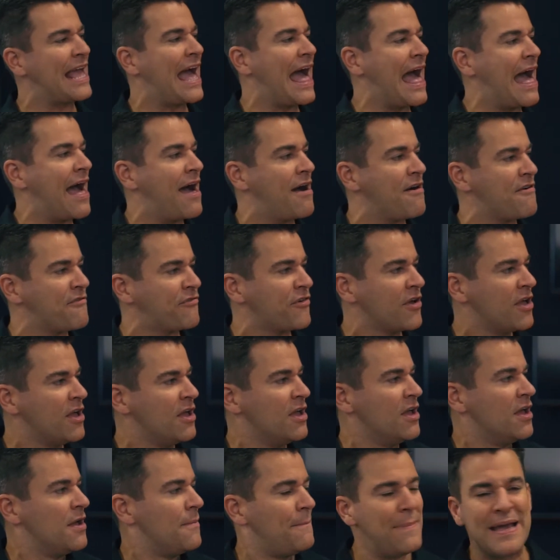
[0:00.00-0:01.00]
have
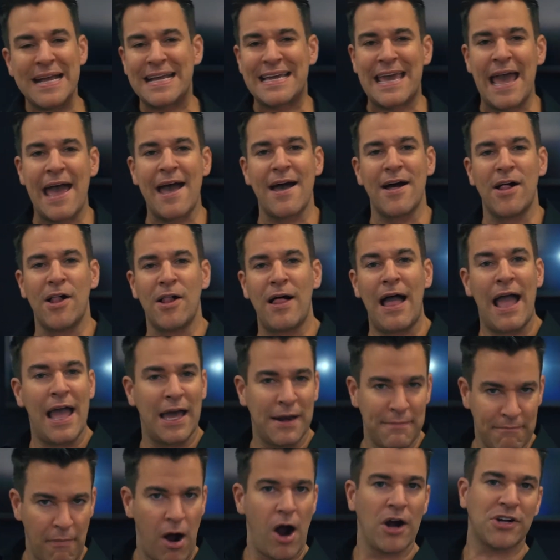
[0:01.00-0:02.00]
Mikkel
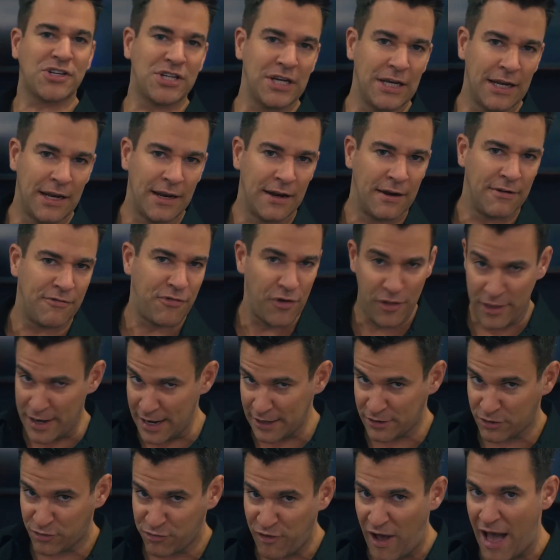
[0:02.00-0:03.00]
and Martin. For the
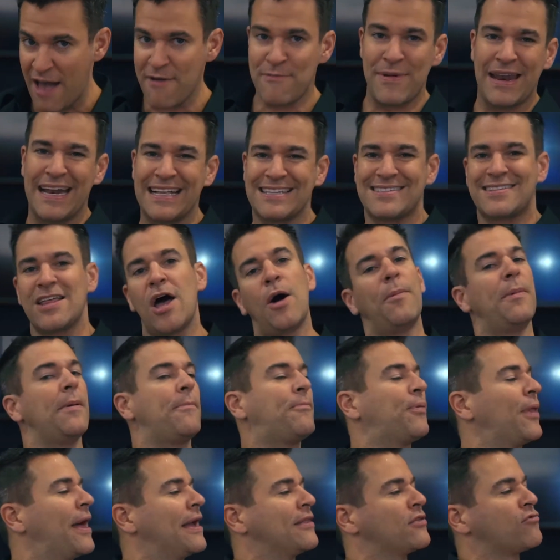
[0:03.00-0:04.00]
next five minutes, they'll be
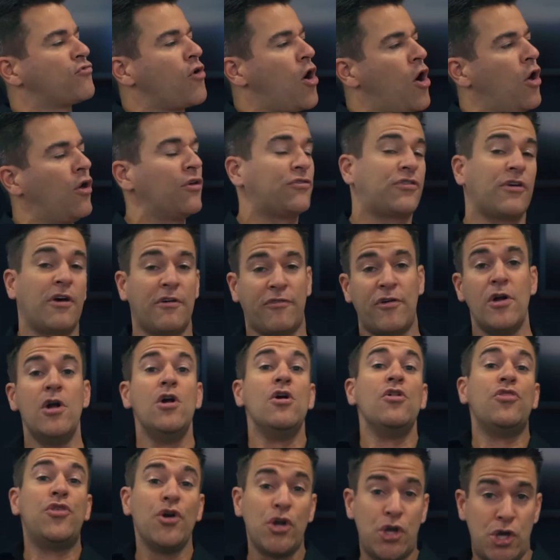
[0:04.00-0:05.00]
playing the roles of
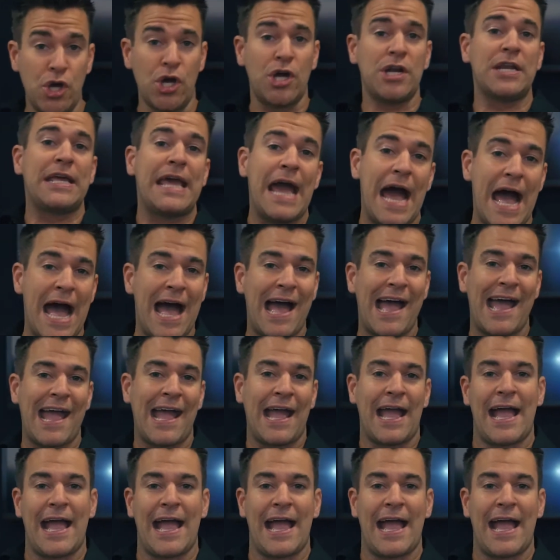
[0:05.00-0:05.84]
the good guy